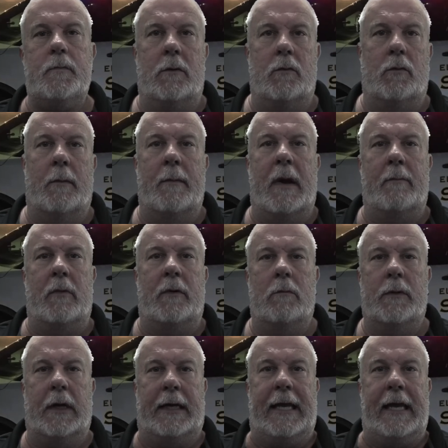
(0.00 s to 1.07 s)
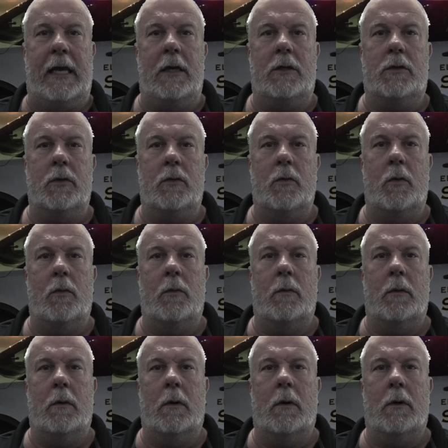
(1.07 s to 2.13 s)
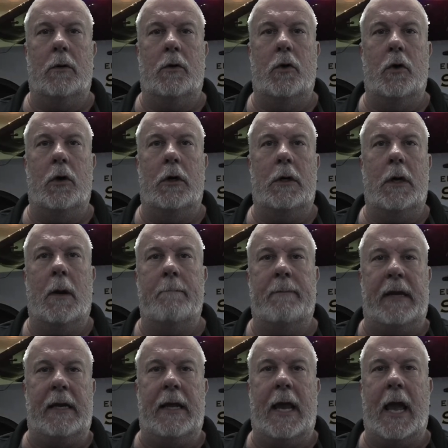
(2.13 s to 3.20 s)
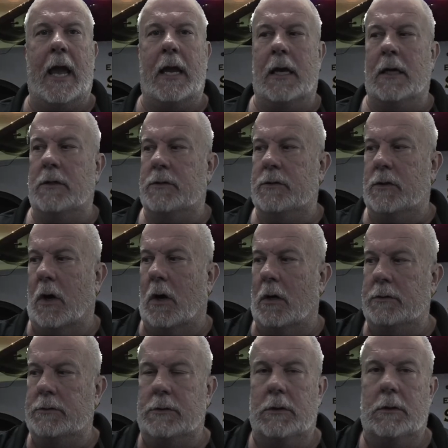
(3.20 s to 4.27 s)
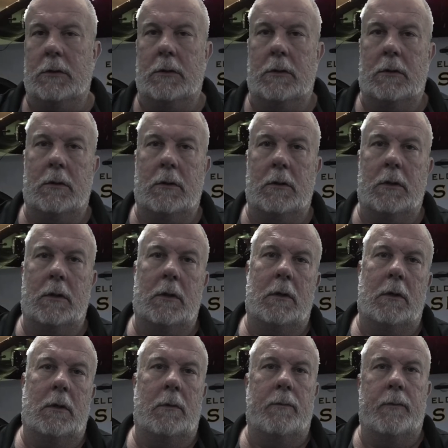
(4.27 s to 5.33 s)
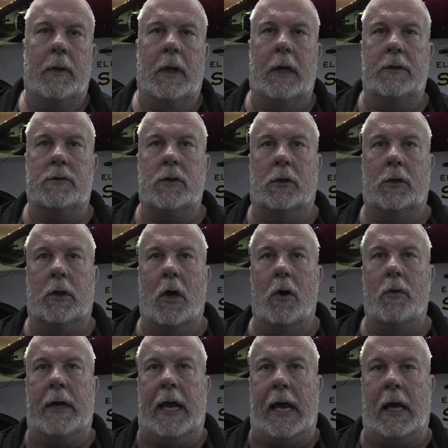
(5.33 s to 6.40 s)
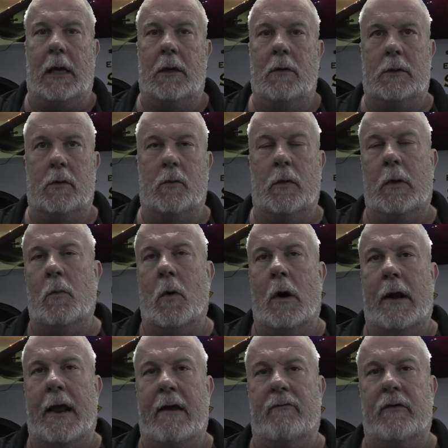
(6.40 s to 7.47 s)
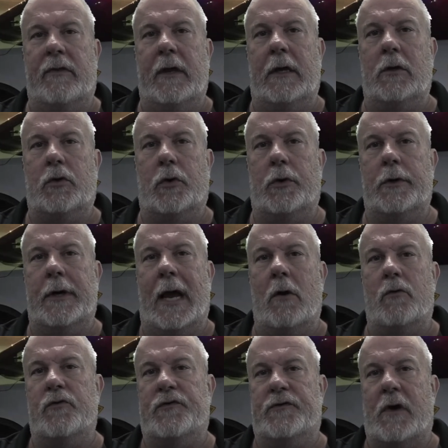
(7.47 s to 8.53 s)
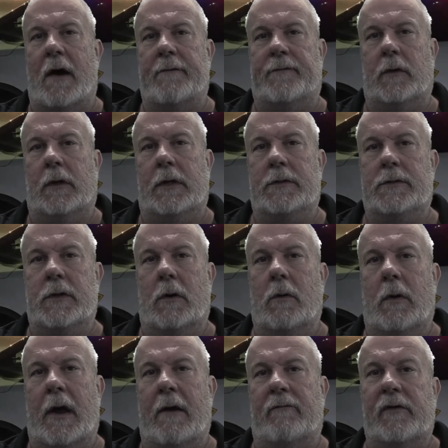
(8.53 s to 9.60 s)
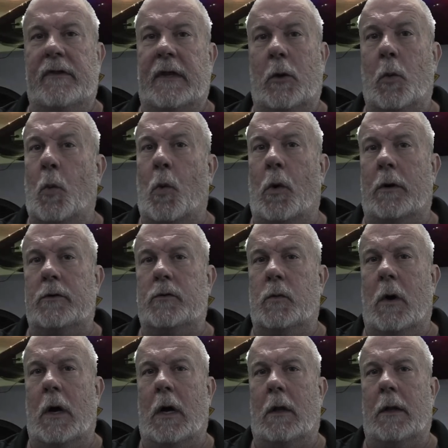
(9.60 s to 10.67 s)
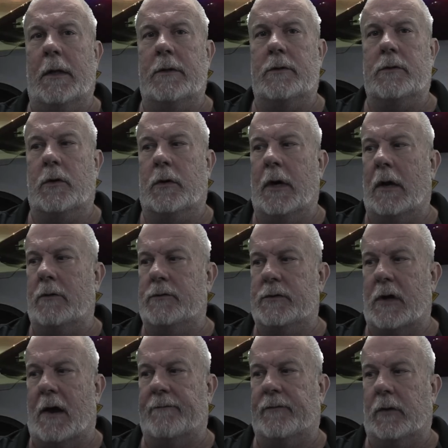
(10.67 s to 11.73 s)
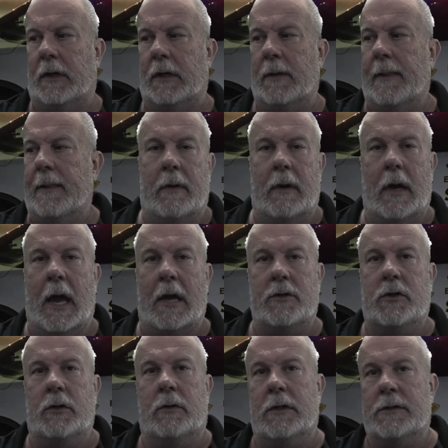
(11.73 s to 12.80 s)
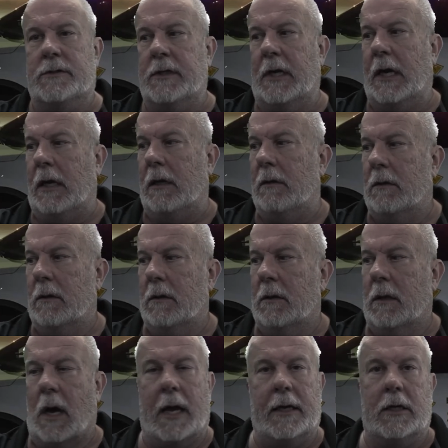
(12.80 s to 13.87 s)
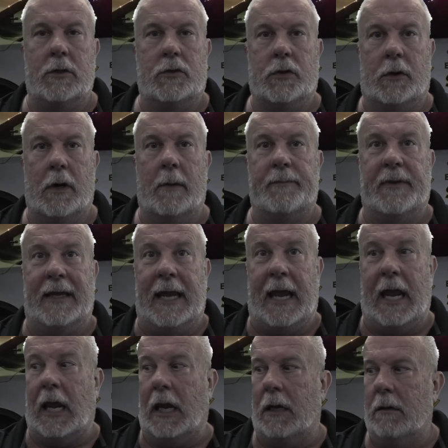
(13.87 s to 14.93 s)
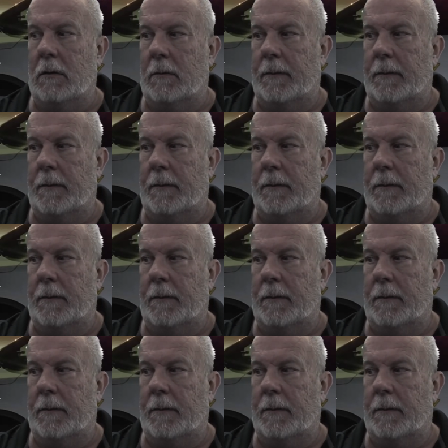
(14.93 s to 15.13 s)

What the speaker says: Remember, the key to good BDA installs is low gain. We want everything turned down softly, so everything works well and turned down softly. As you can see, I can turn up the gain,